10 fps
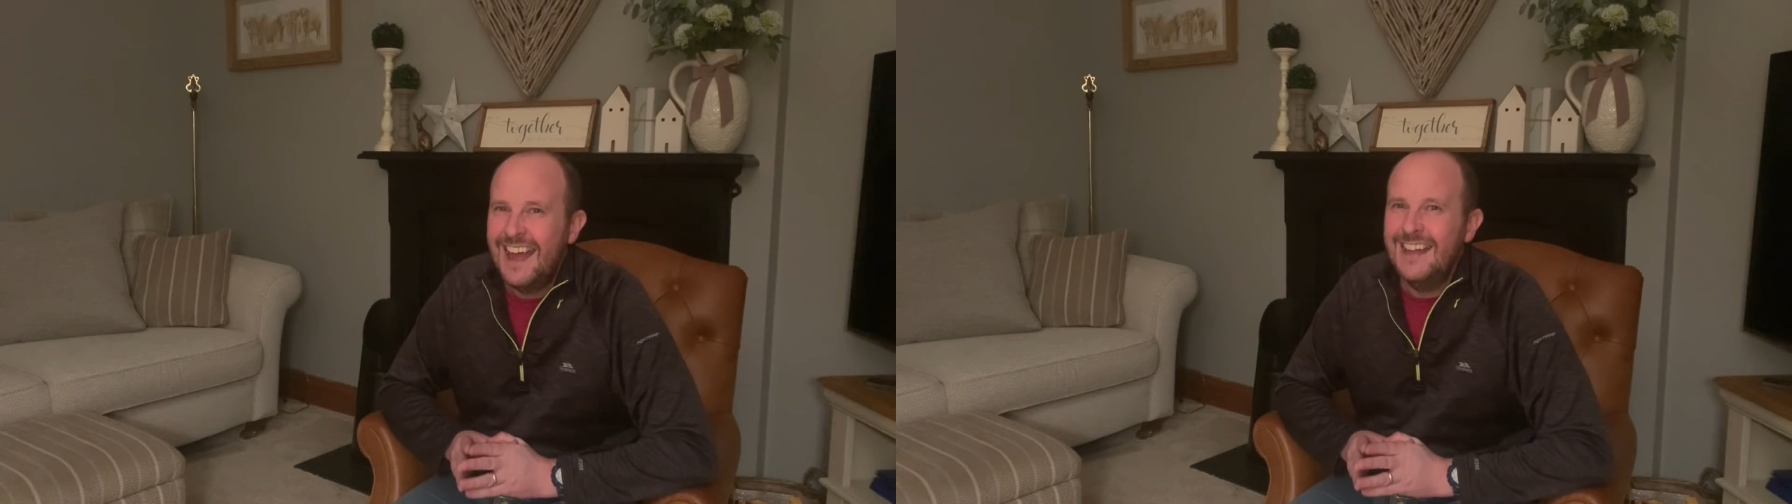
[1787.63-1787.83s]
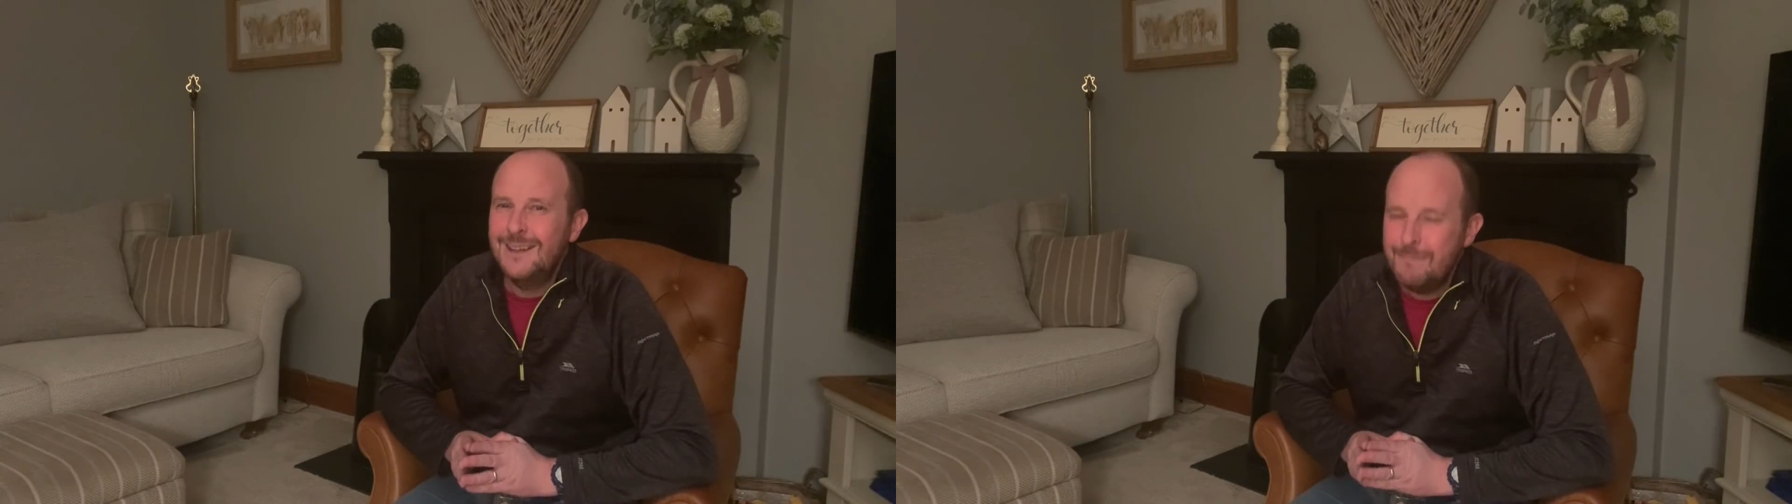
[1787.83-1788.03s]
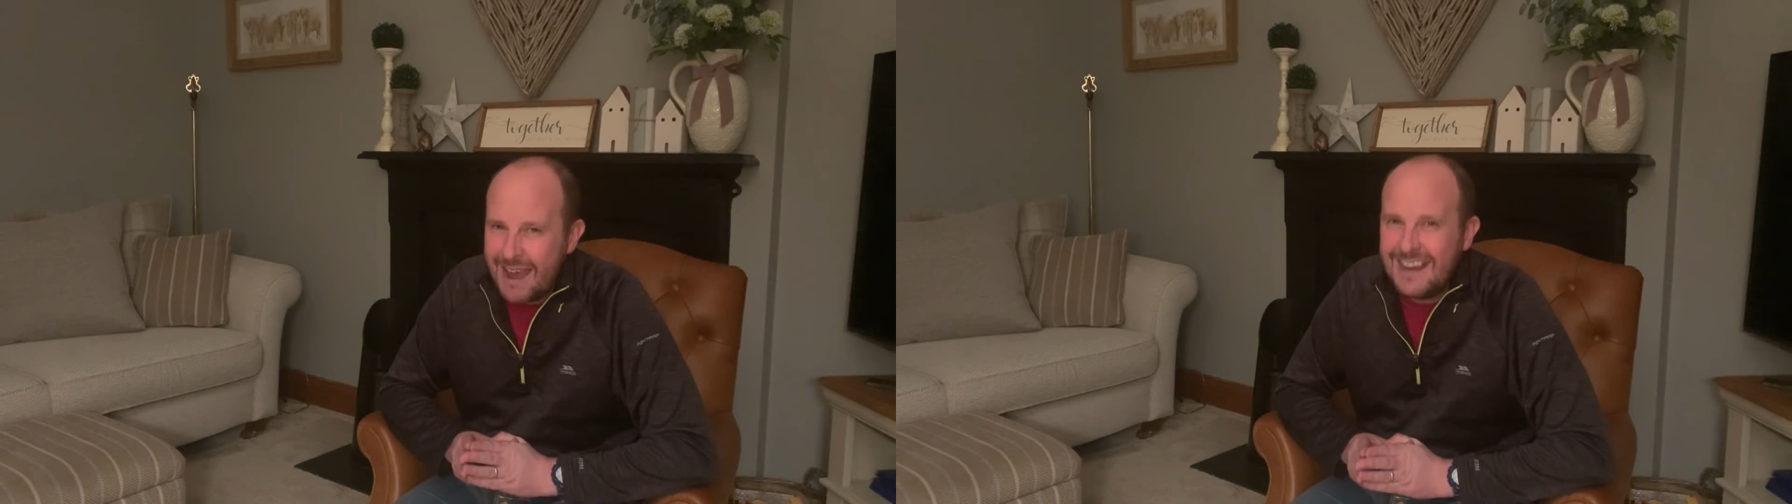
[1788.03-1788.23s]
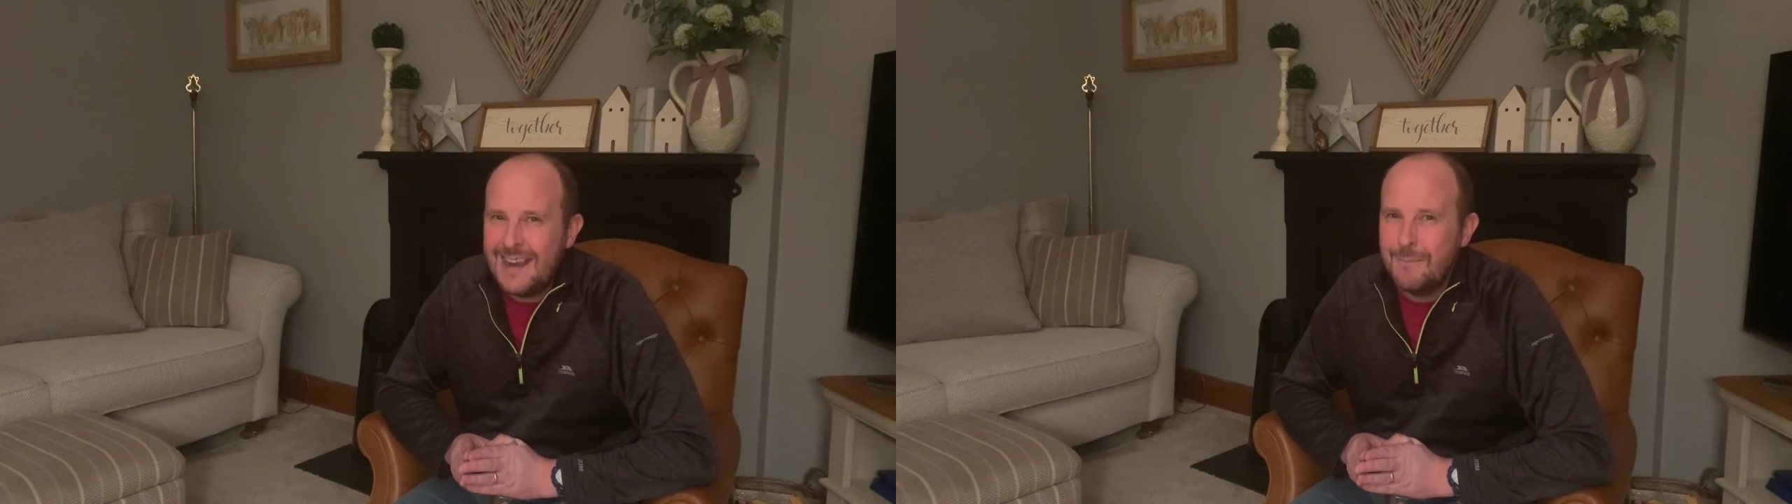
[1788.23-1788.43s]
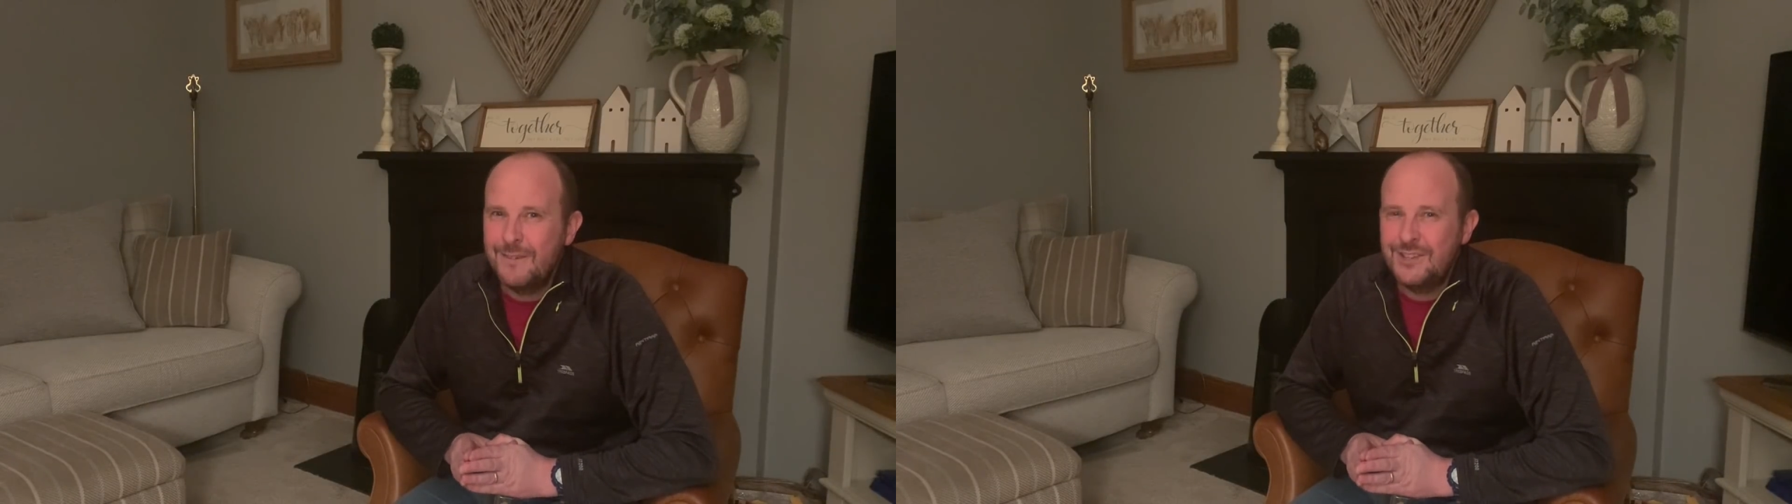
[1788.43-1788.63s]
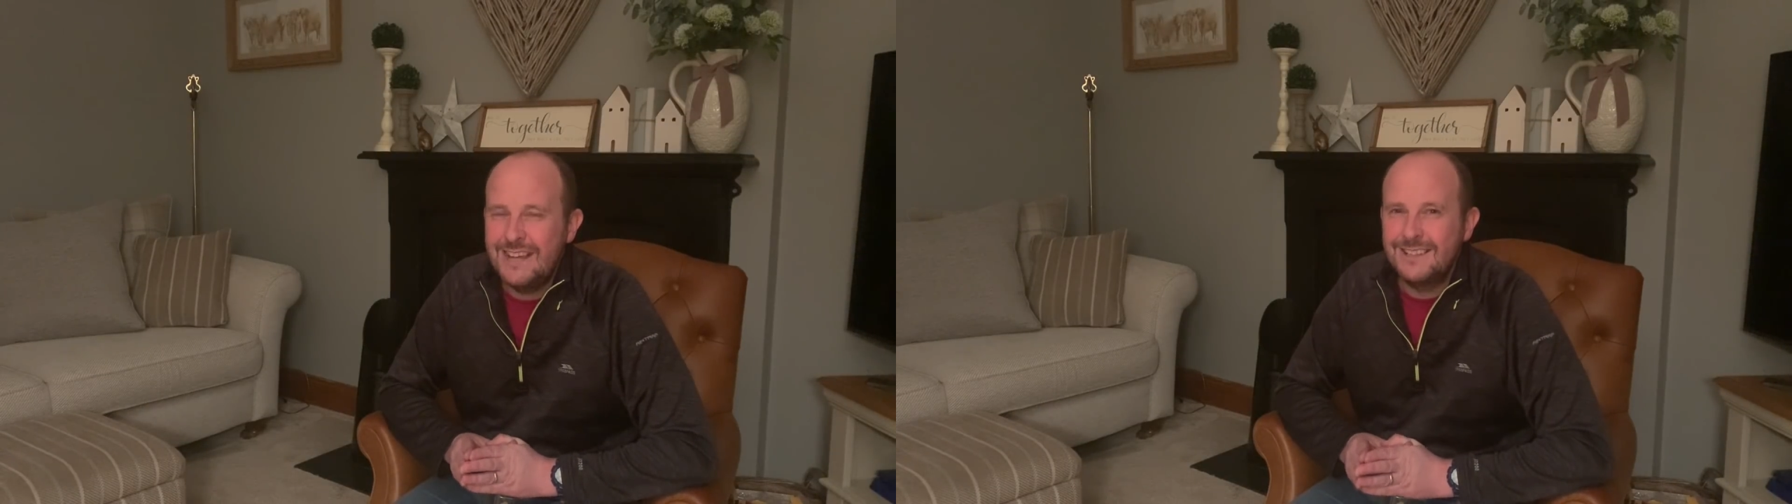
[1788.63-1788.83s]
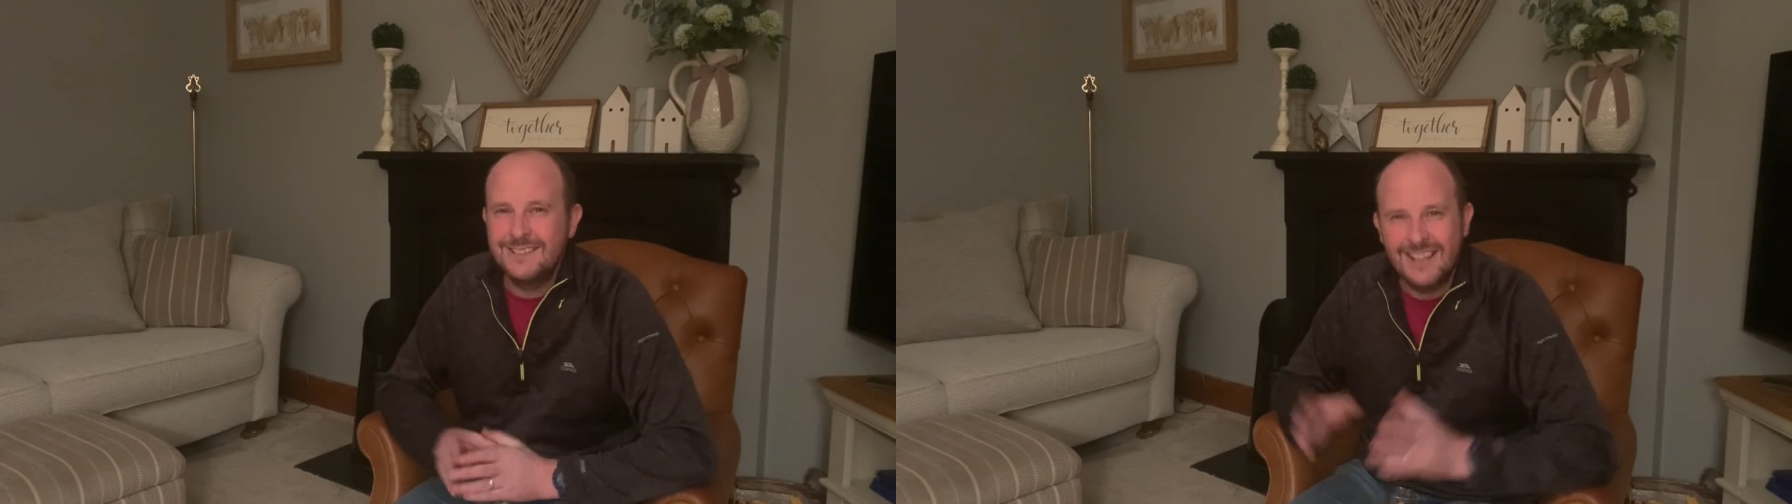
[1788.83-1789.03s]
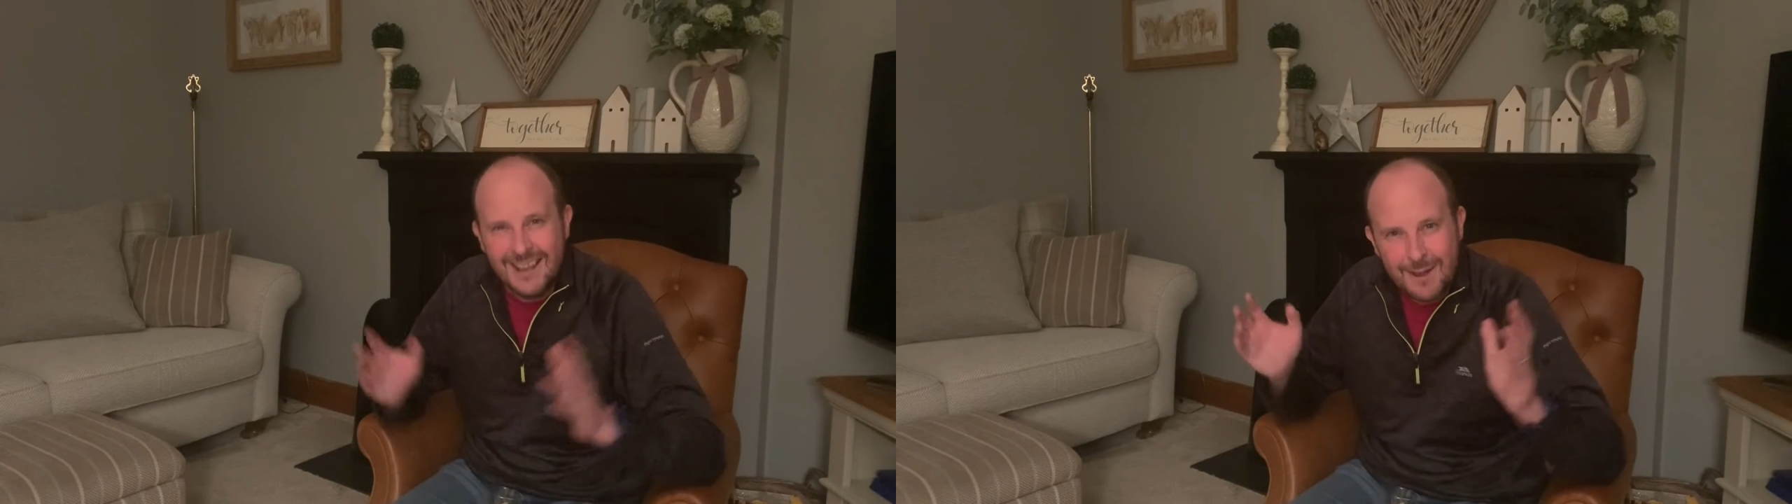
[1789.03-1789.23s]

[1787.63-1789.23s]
In the mighty name of Jesus,